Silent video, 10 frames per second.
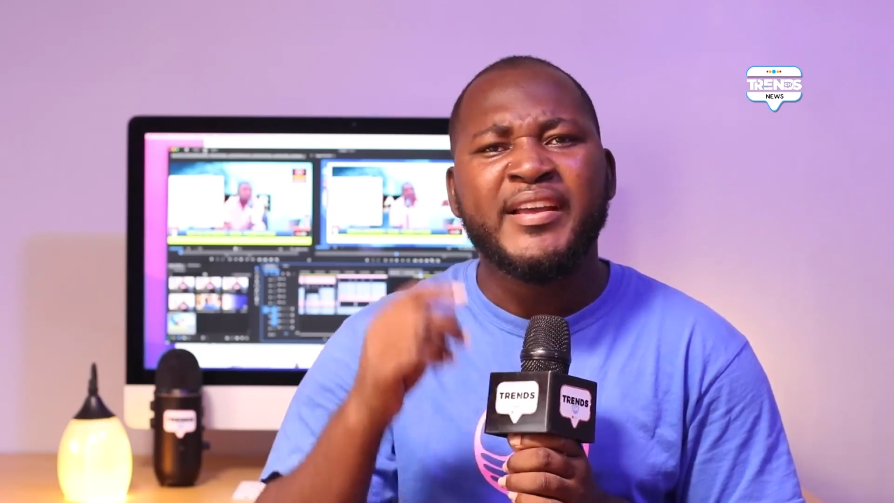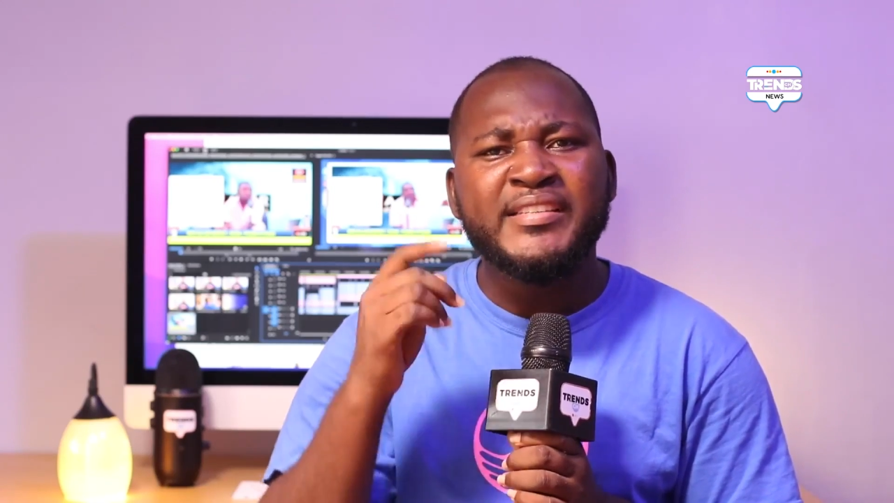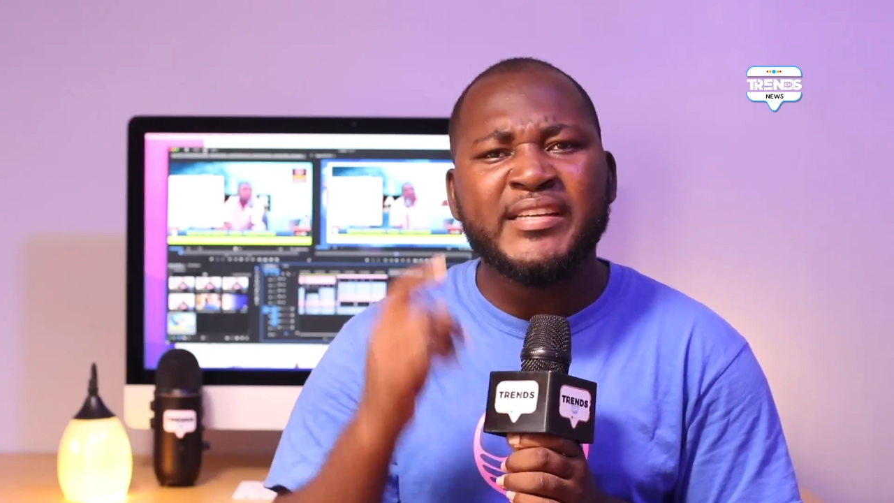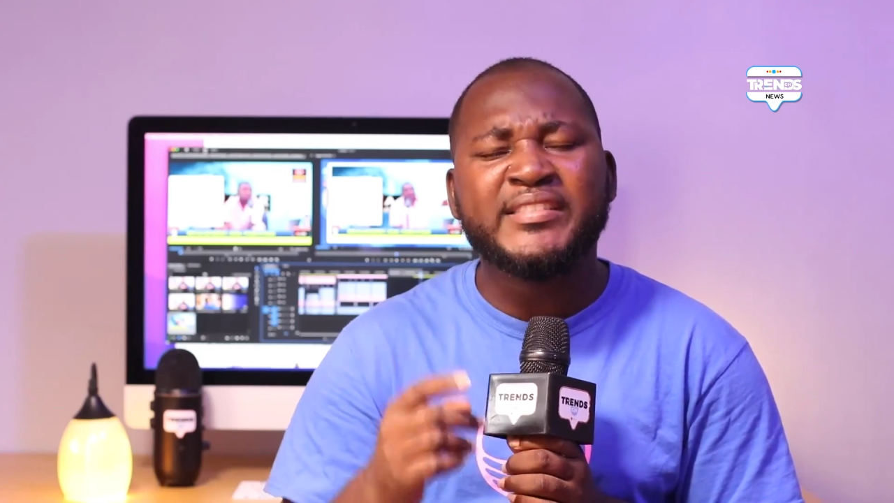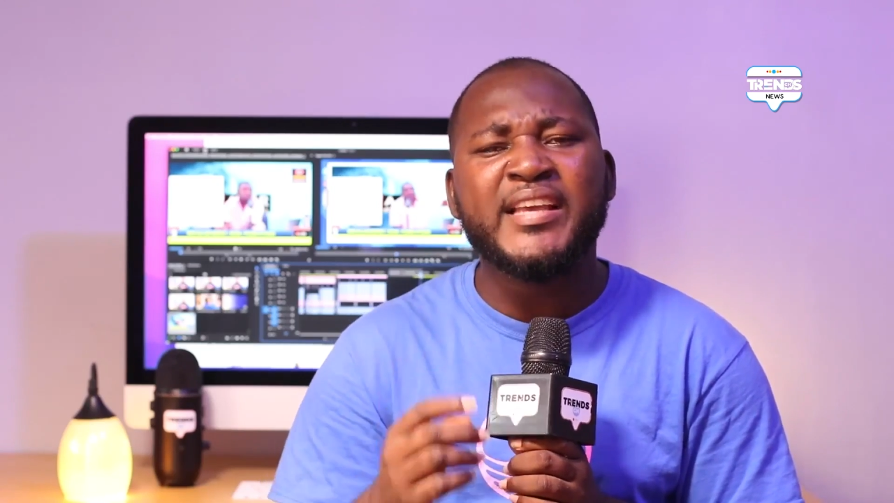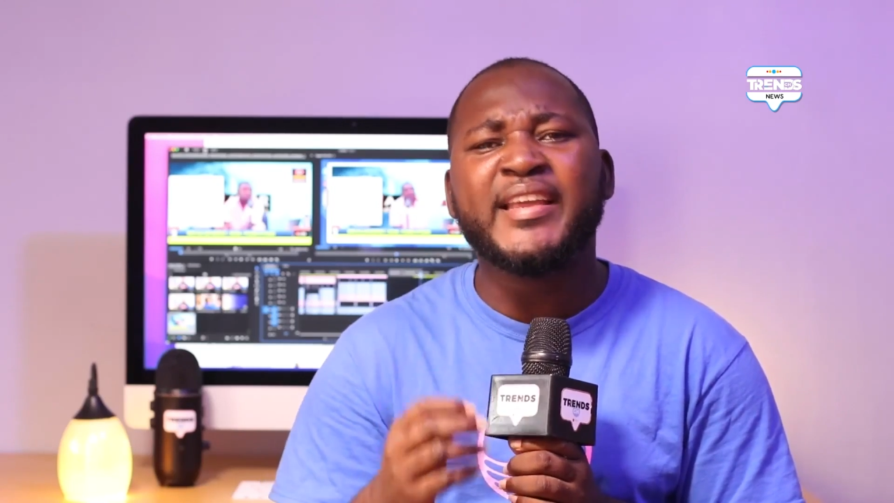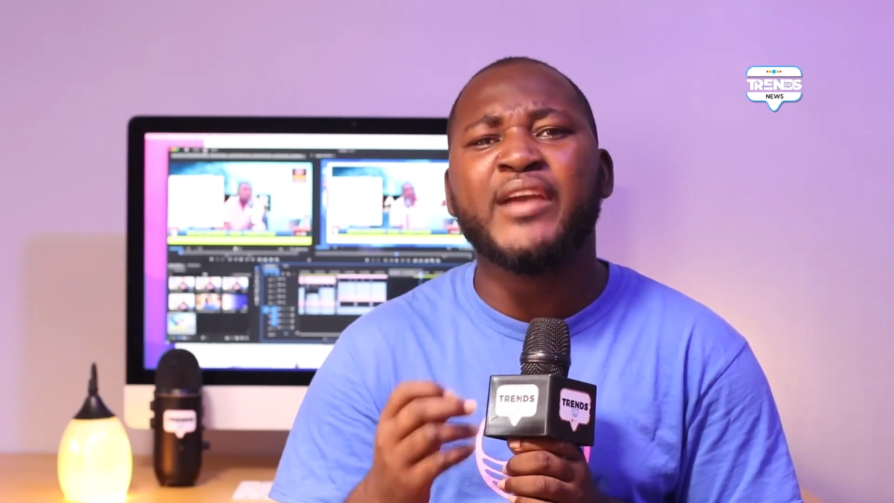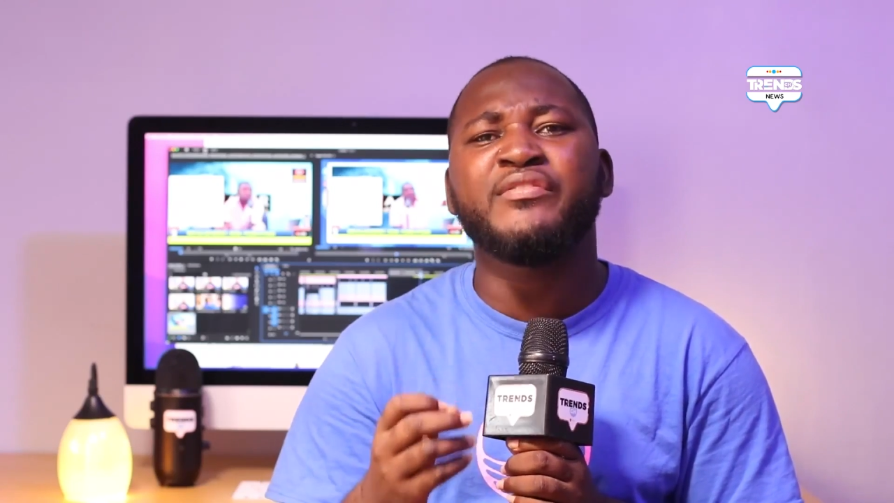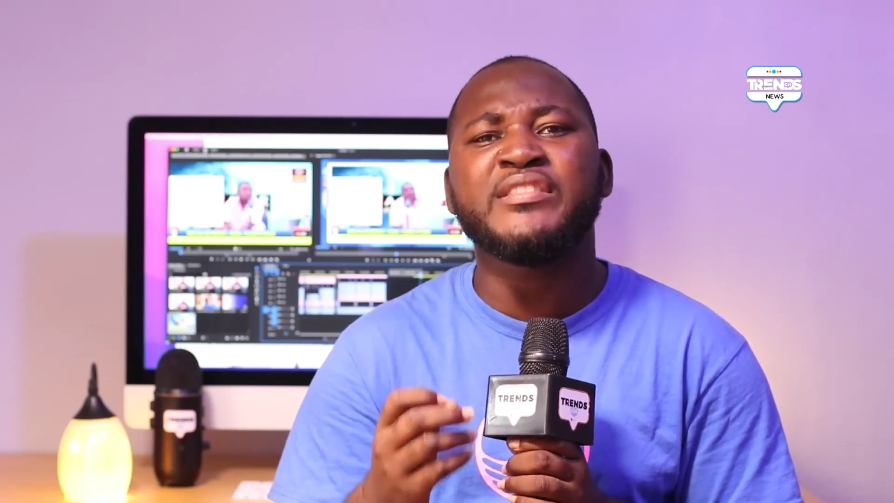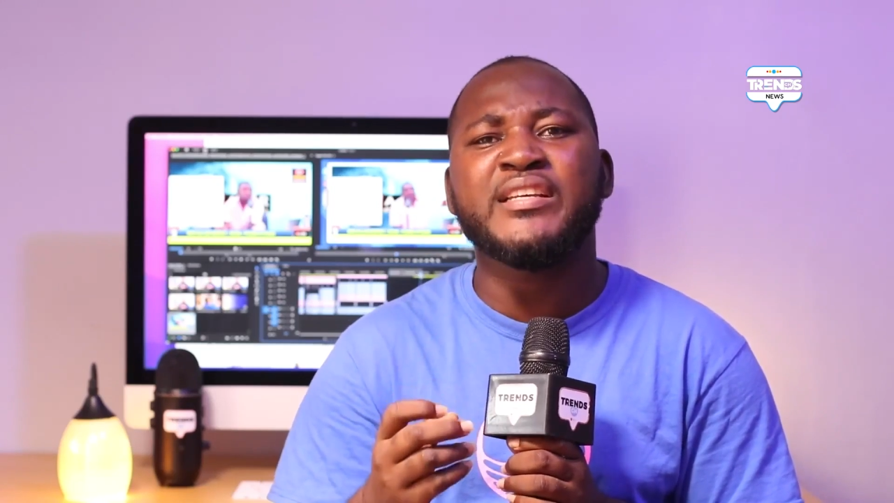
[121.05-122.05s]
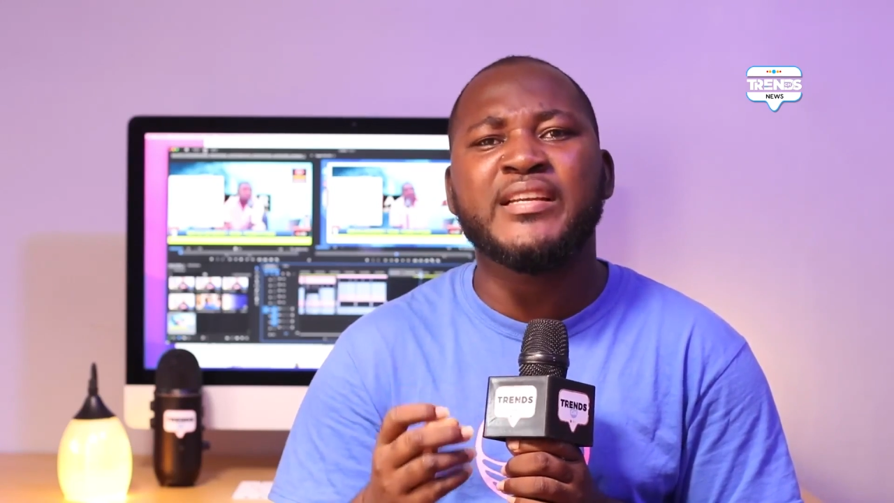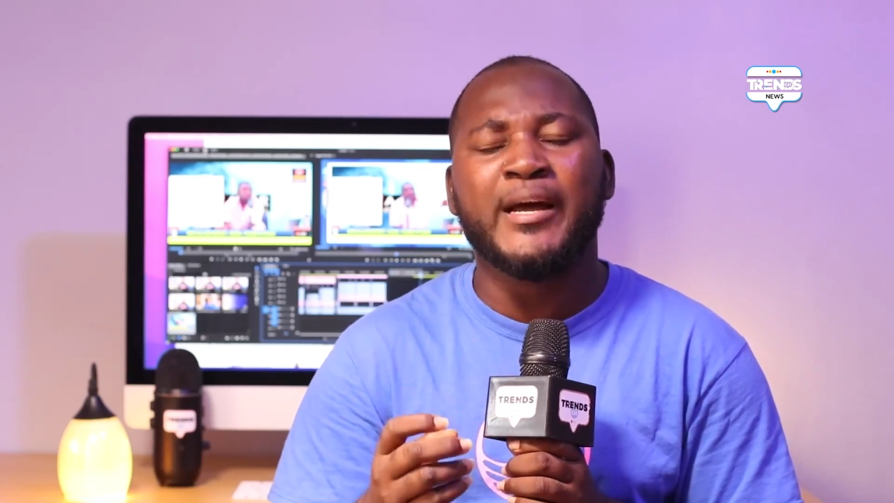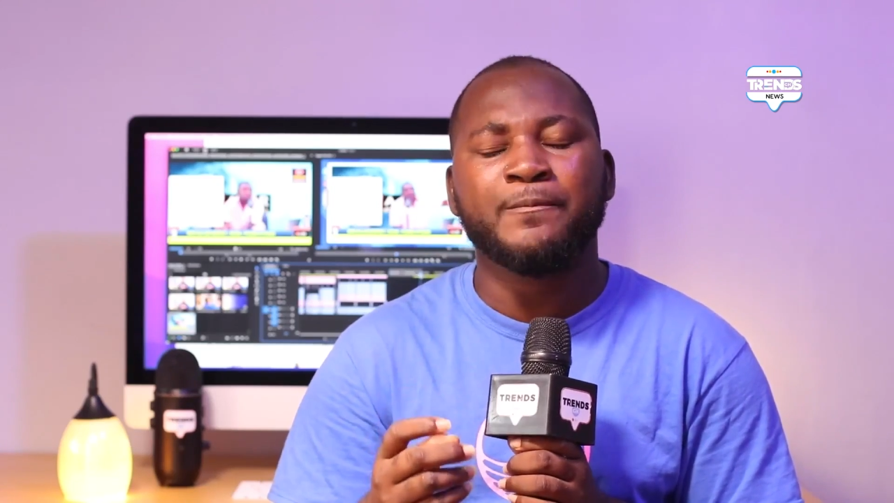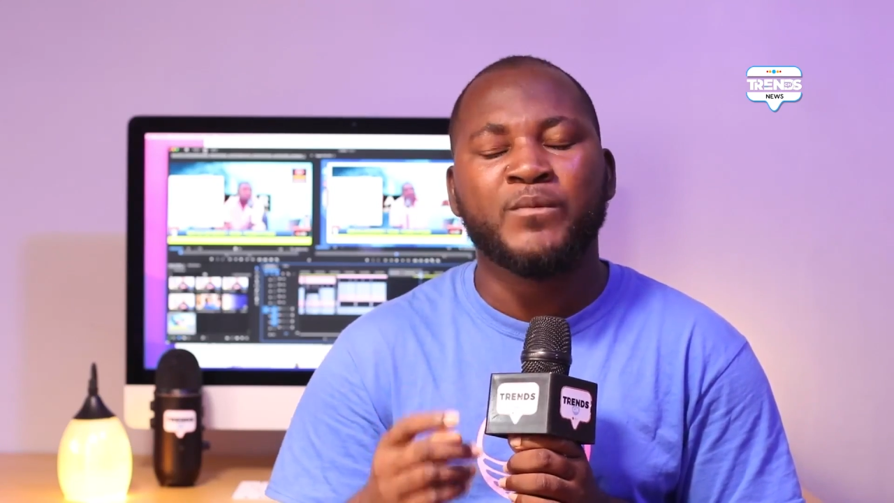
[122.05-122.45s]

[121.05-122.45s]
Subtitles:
yentie Kevin Taylor